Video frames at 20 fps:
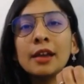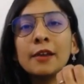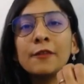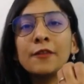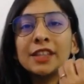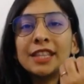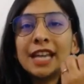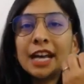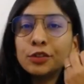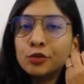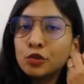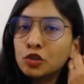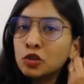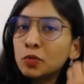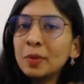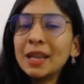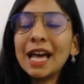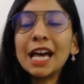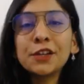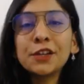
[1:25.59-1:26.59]
vedantu's
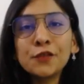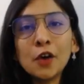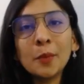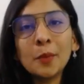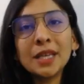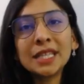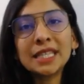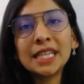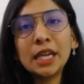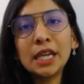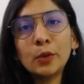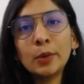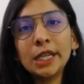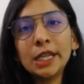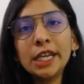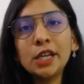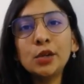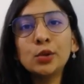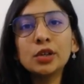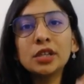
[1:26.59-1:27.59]
platform is
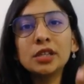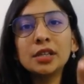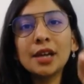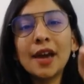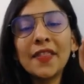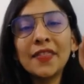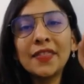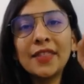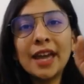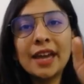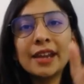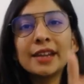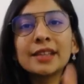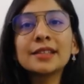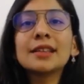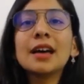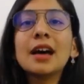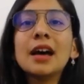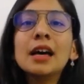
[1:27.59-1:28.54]
equally good there is